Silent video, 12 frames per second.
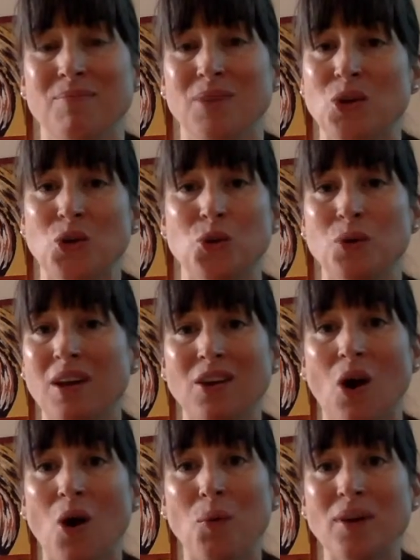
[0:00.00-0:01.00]
you can
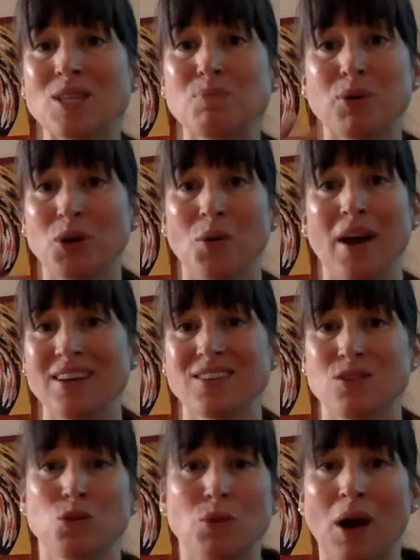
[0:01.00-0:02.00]
always
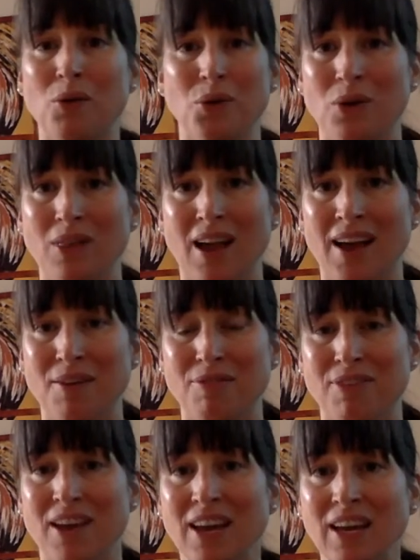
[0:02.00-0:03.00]
progress throughout your life.
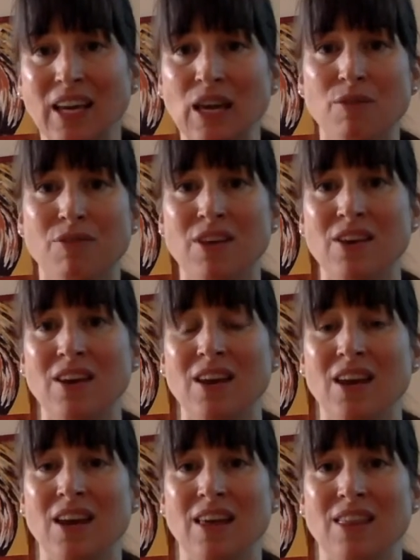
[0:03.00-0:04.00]
Even
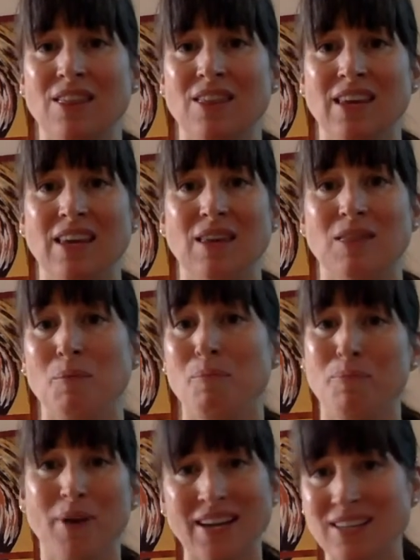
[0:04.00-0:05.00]
the
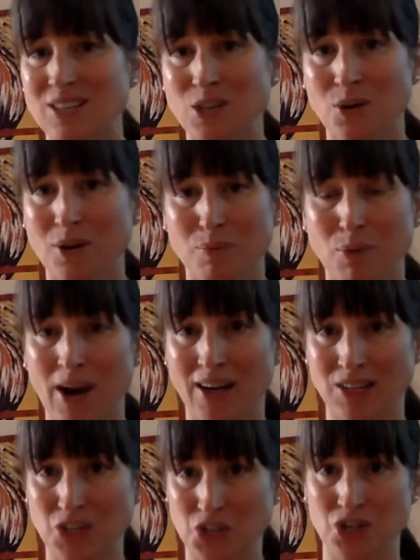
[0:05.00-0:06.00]
best yoga
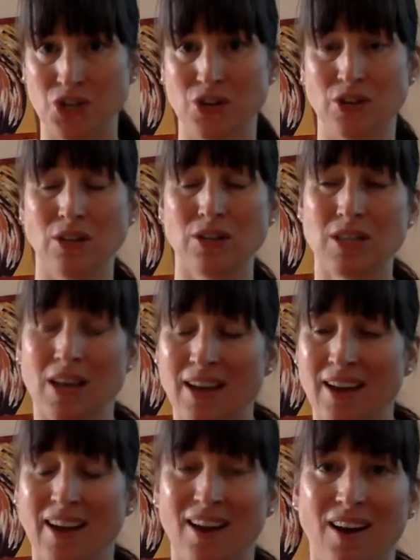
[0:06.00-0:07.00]
practitioners,
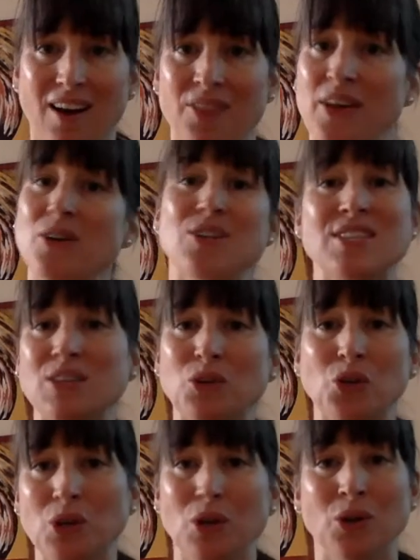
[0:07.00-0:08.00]
they are still
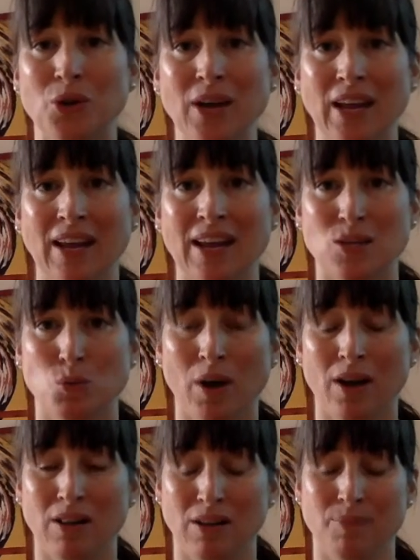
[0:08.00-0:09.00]
learning as
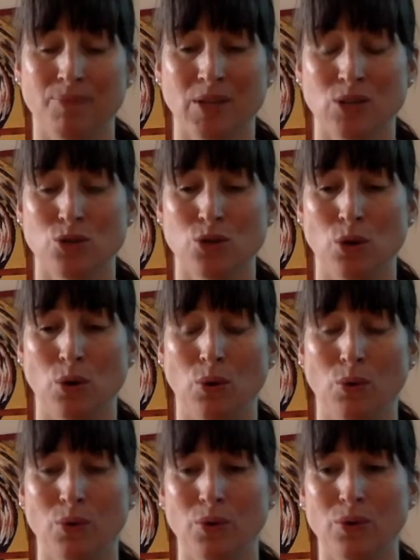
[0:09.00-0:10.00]
well.
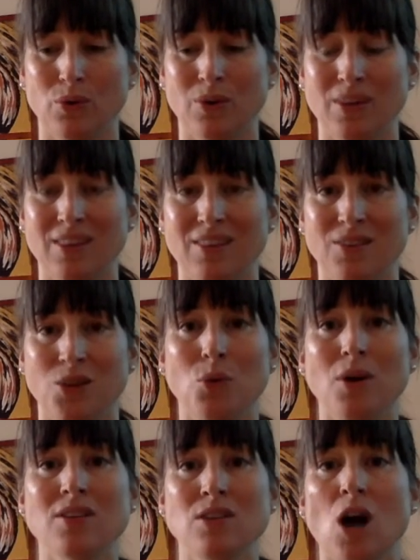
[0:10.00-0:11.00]
So
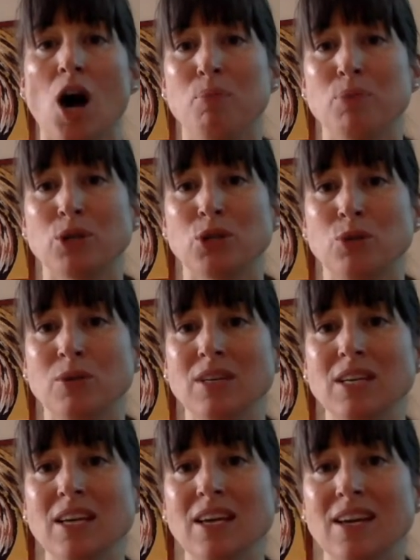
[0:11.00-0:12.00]
yoga is an
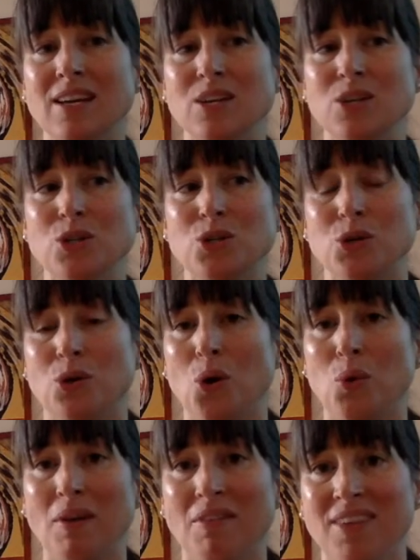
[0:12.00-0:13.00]
opportunity to
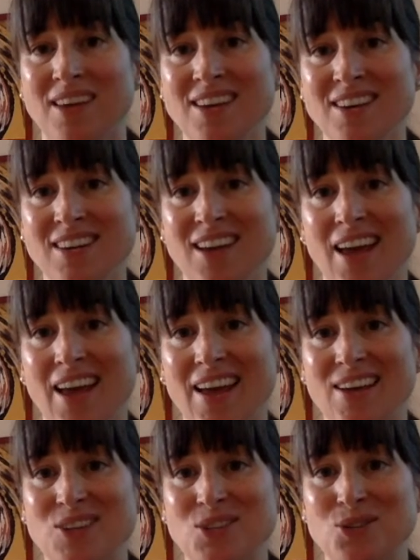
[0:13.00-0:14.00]
go within
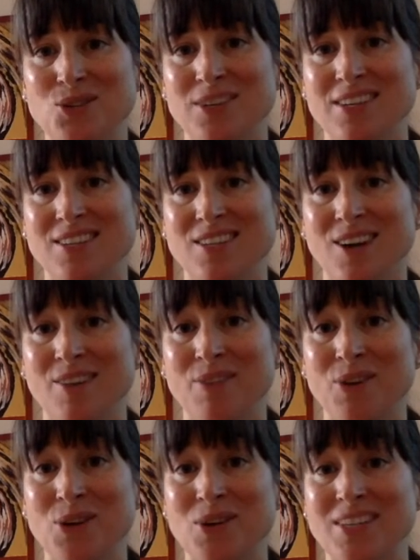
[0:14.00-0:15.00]
and to discover
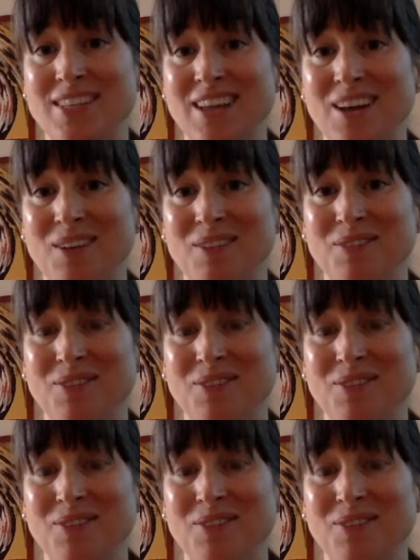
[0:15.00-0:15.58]
yourself,